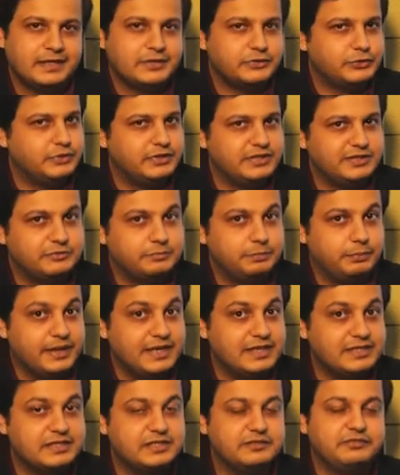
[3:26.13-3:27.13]
So this
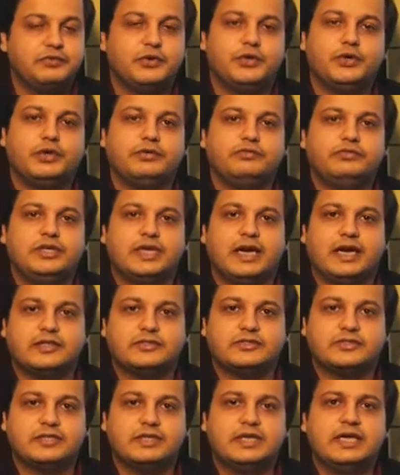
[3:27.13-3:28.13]
breaks the flow of the
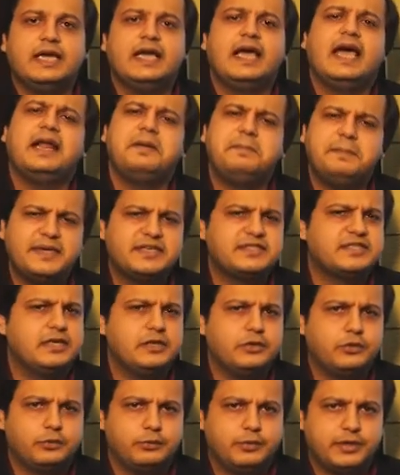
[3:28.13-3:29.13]
answer and makes it
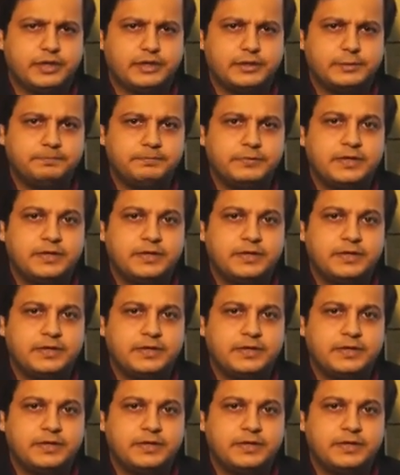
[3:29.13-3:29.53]
look weird.